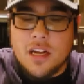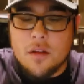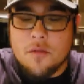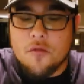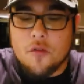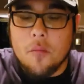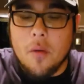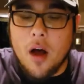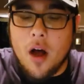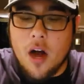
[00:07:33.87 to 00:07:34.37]
comes
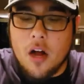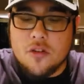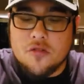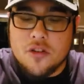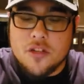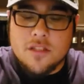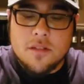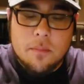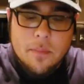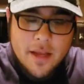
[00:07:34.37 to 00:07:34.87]
from
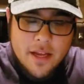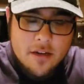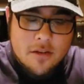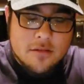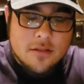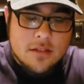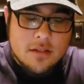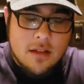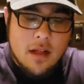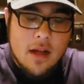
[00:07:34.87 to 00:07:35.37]
Andres
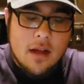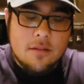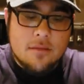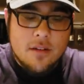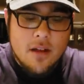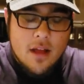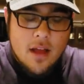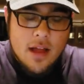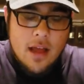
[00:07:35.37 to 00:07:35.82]
Pinoslav,